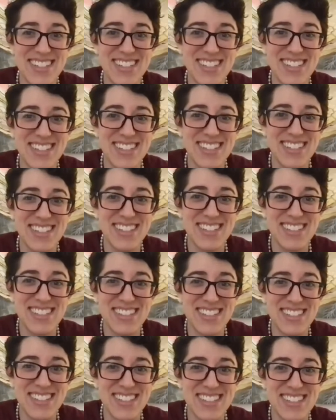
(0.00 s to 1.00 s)

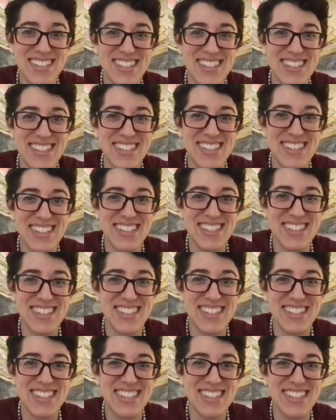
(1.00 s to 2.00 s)

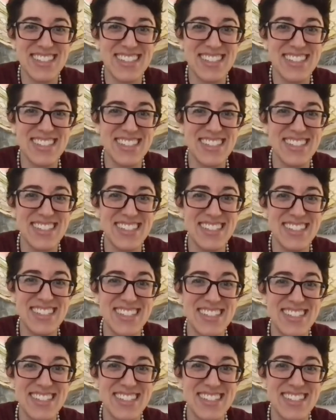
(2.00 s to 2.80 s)
[no speech]